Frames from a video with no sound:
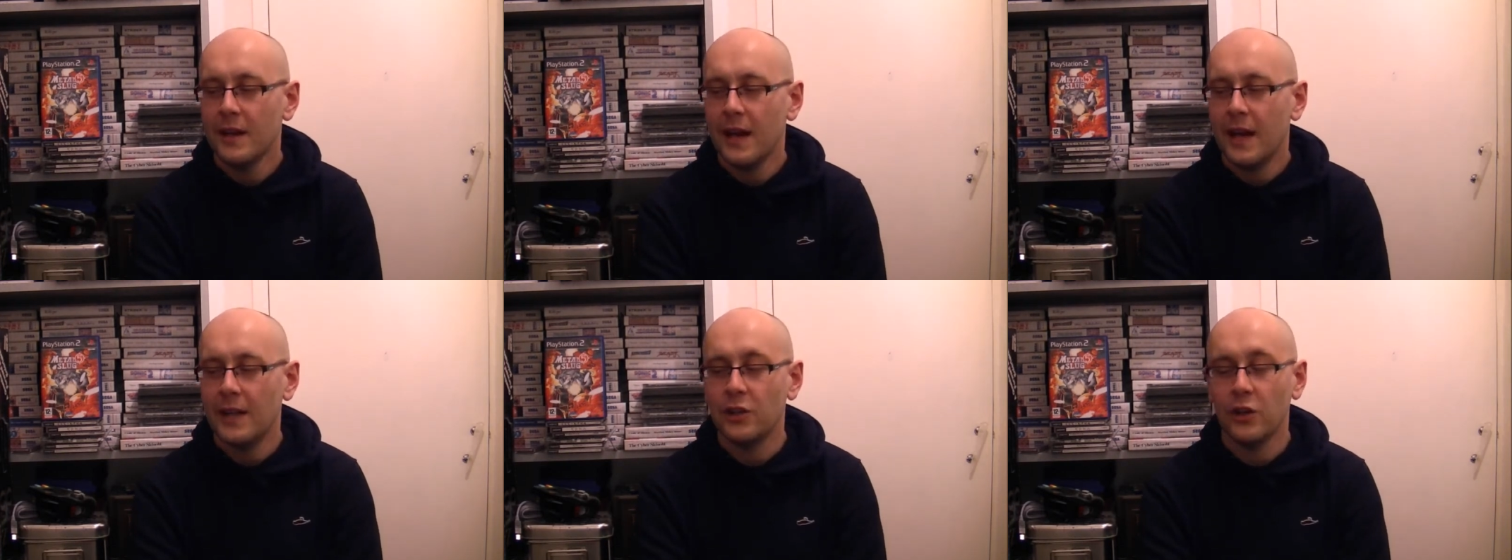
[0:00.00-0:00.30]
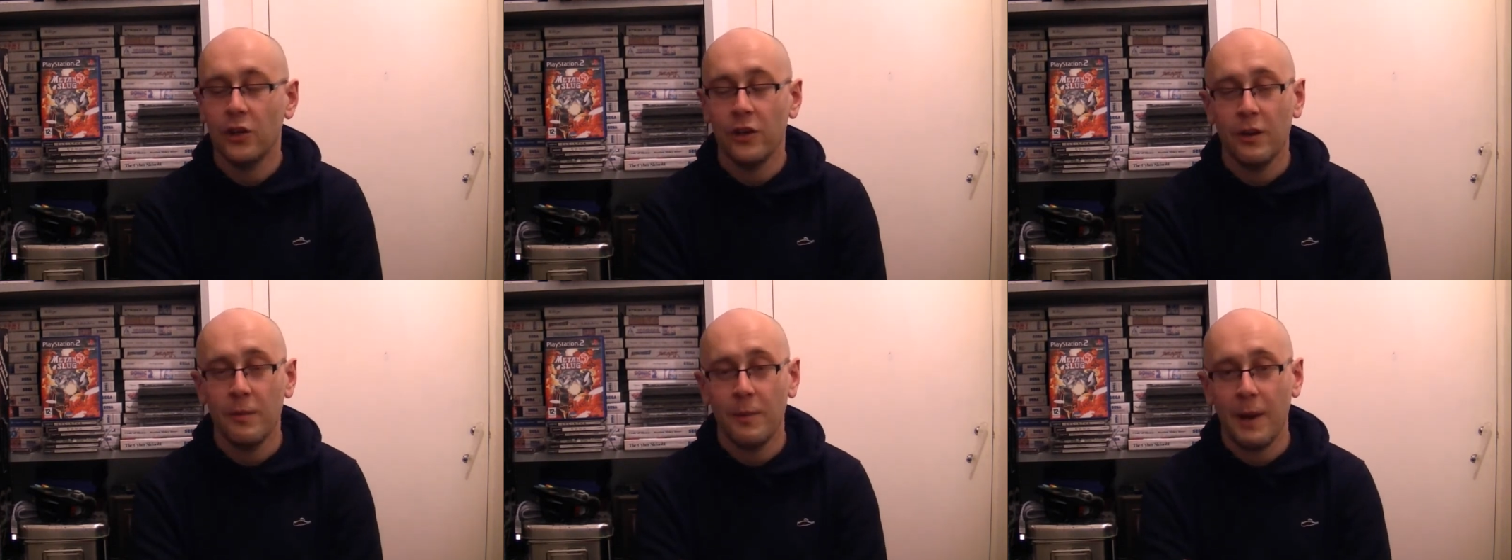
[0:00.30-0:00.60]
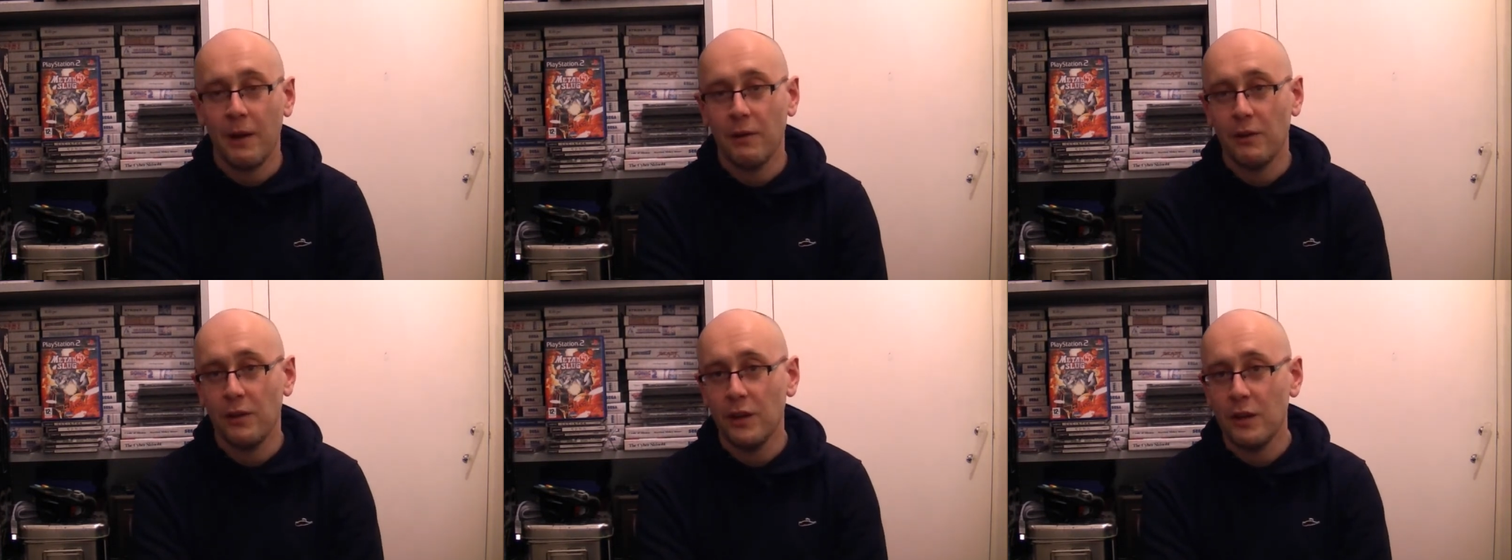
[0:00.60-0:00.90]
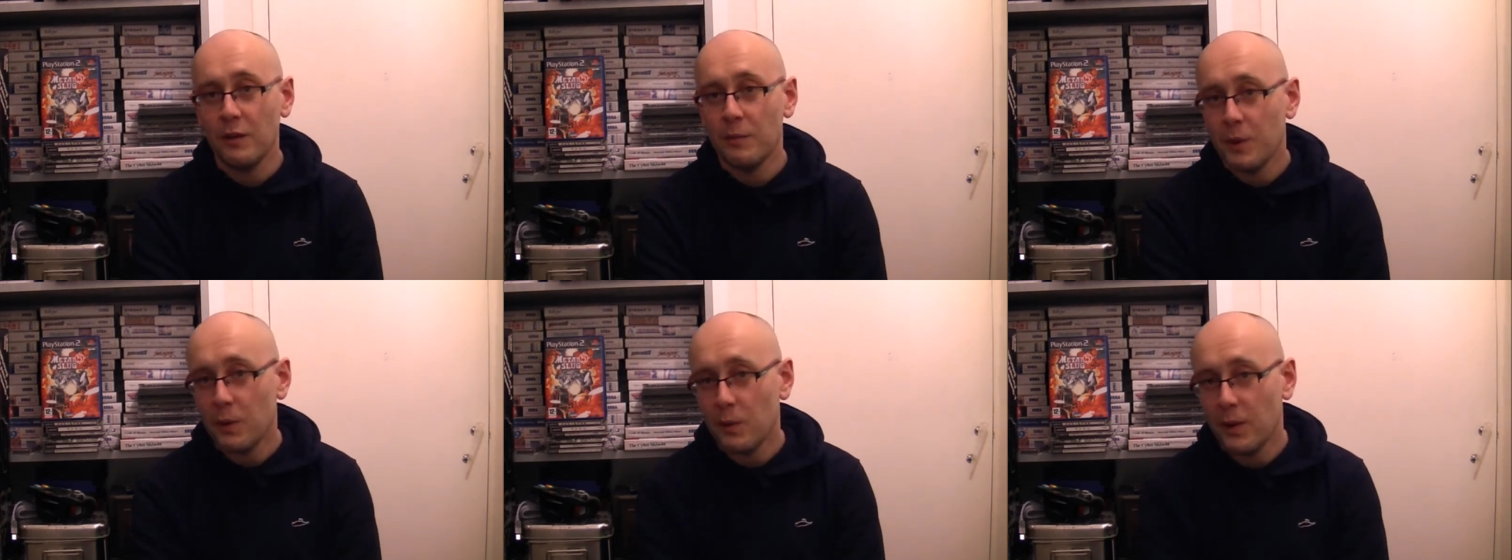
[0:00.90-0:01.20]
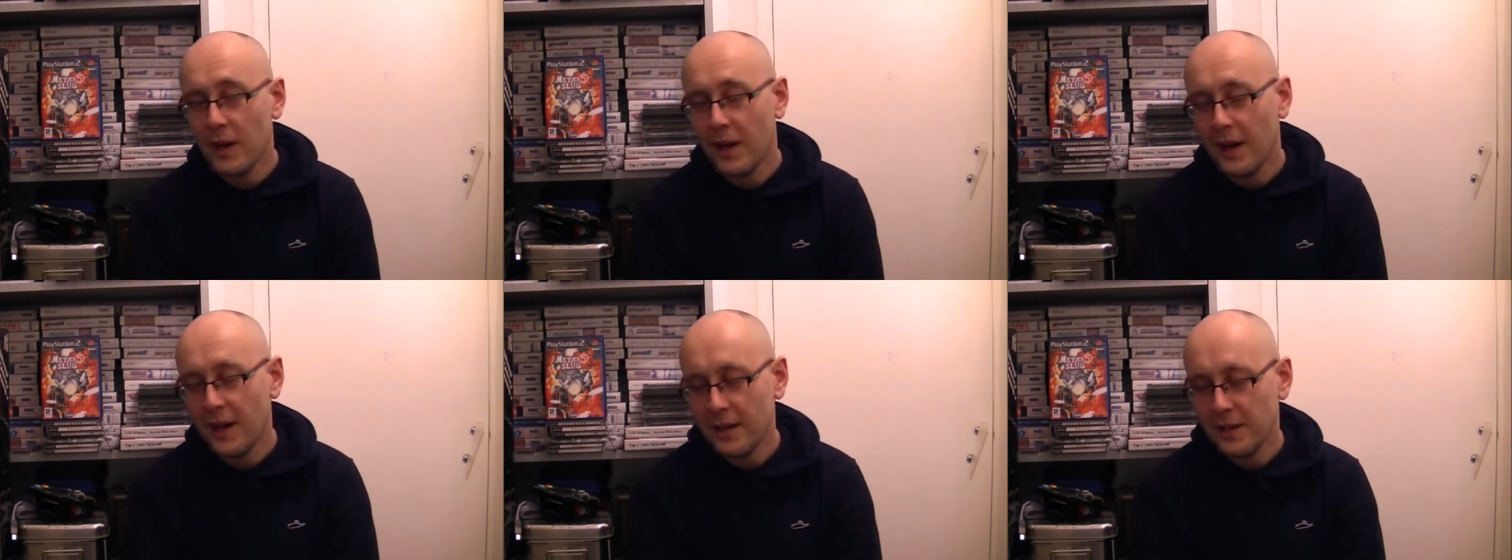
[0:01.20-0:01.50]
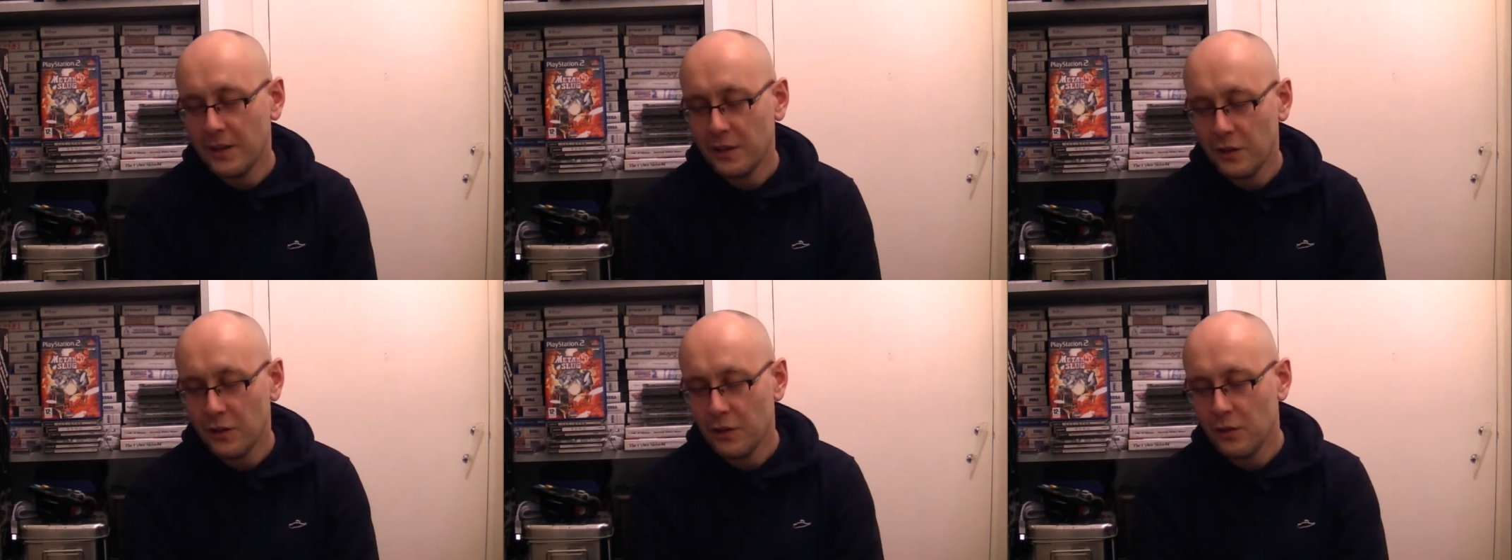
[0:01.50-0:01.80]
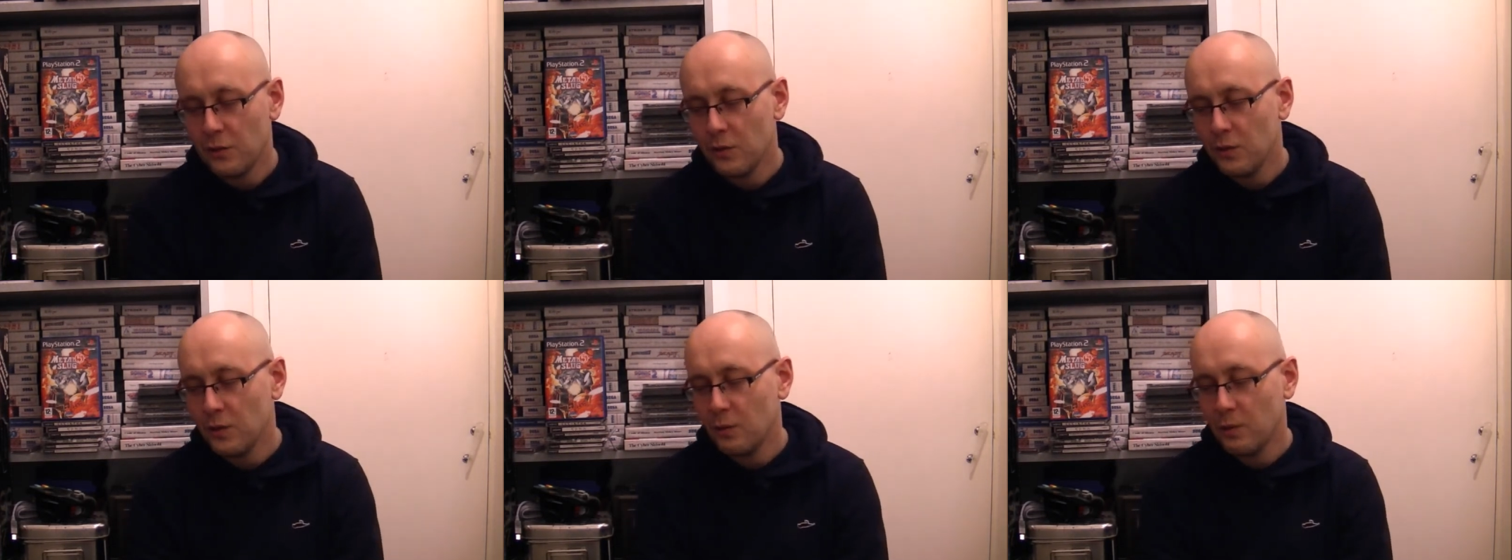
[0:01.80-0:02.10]
I don't know about you, but when I
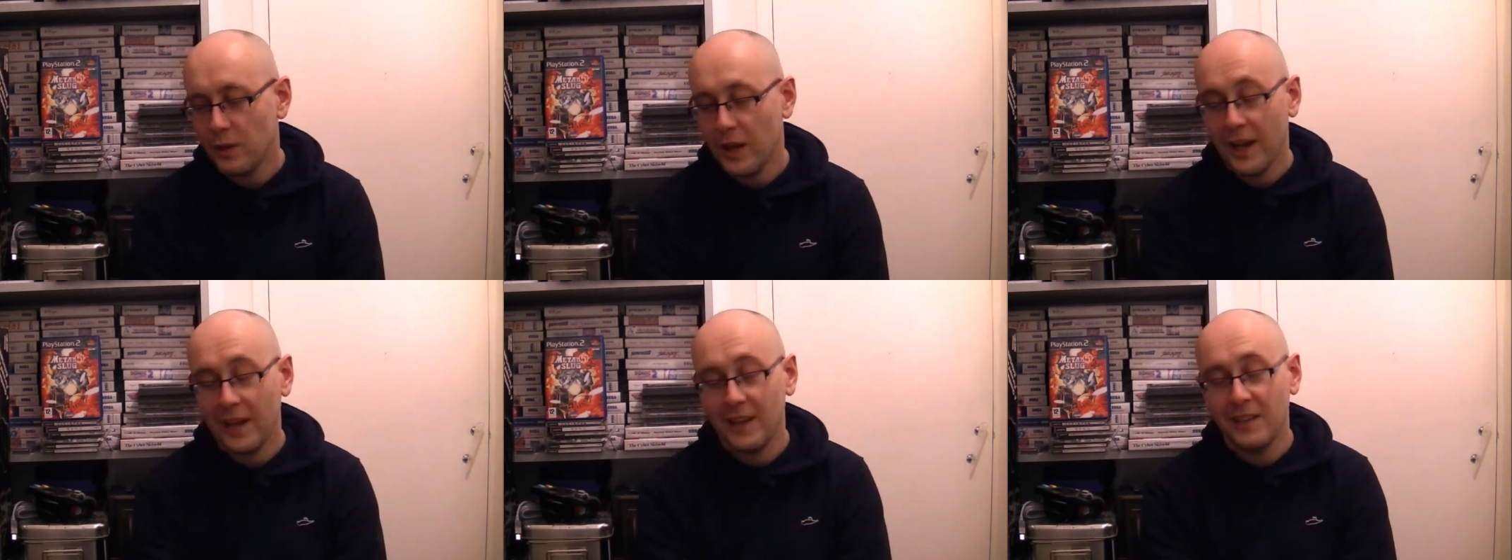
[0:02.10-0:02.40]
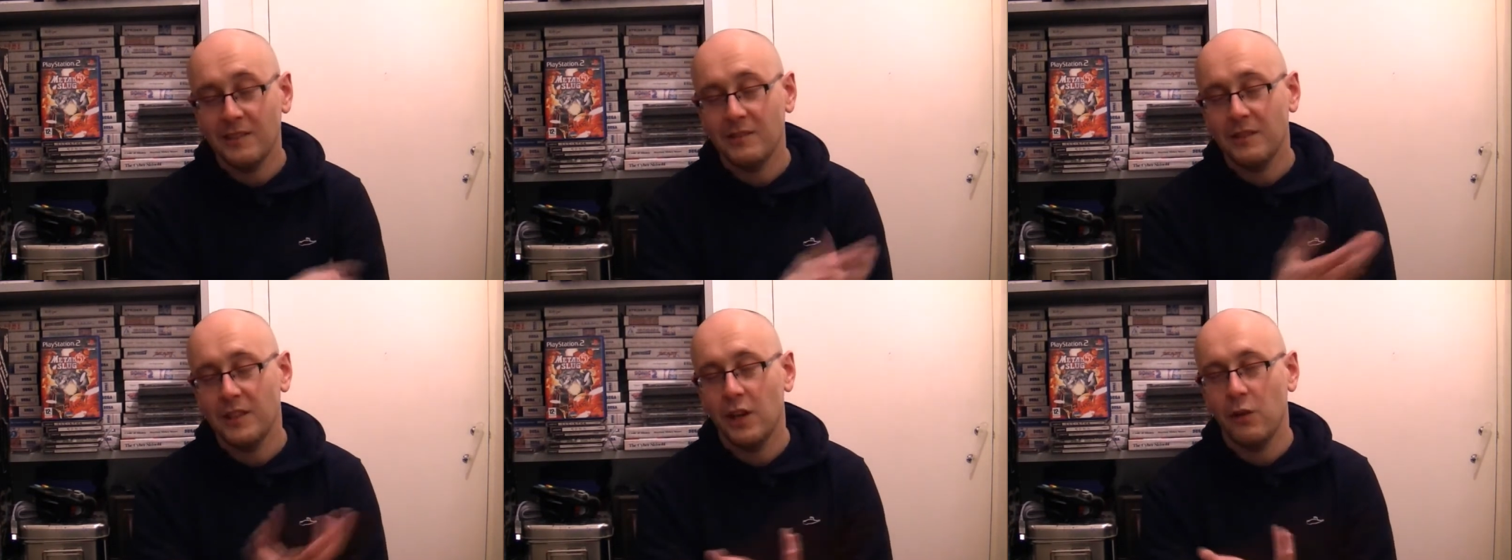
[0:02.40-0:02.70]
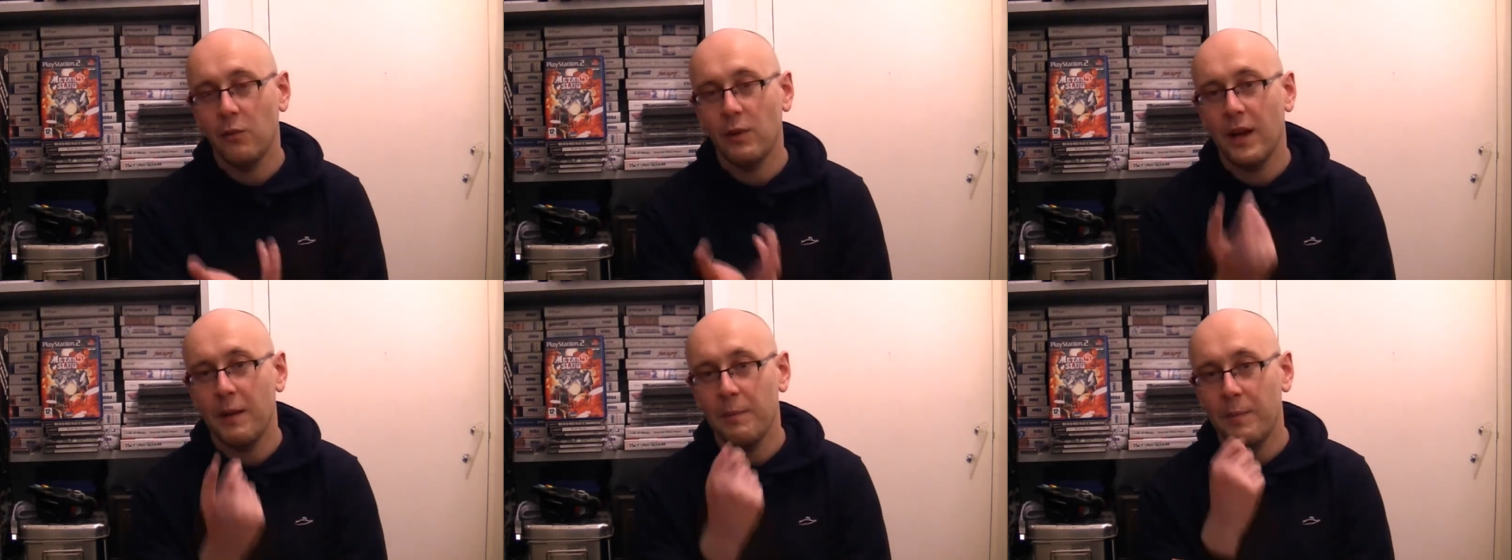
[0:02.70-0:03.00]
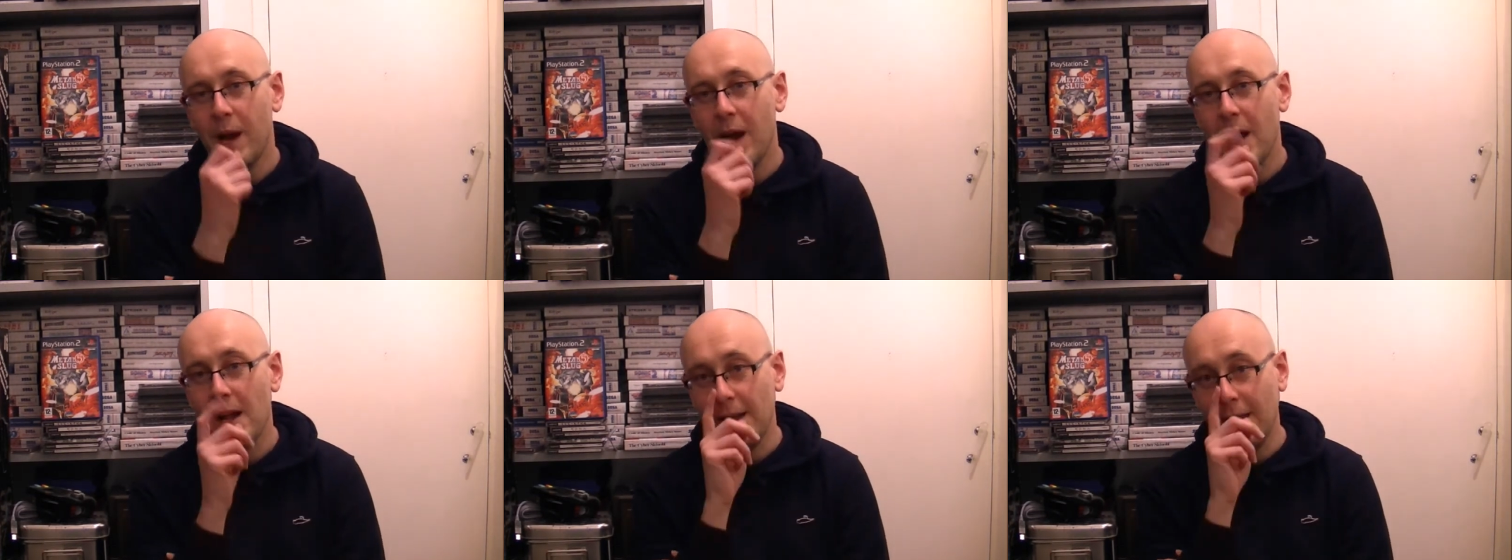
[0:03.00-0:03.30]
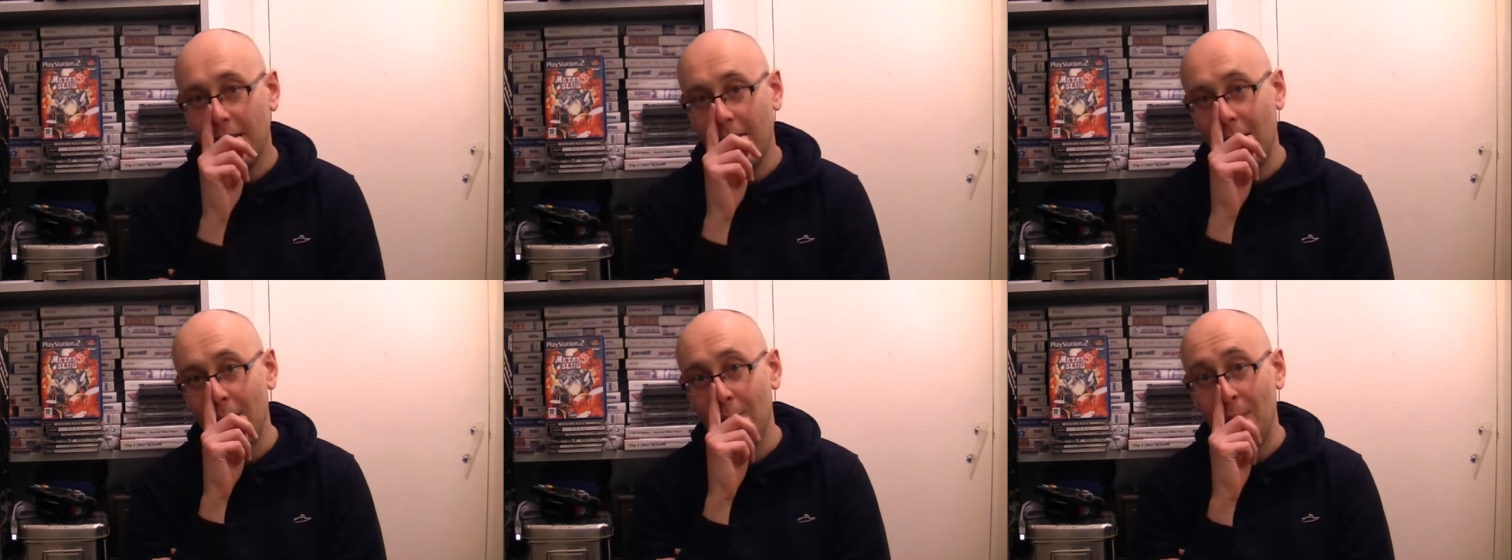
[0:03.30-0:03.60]
buy a game,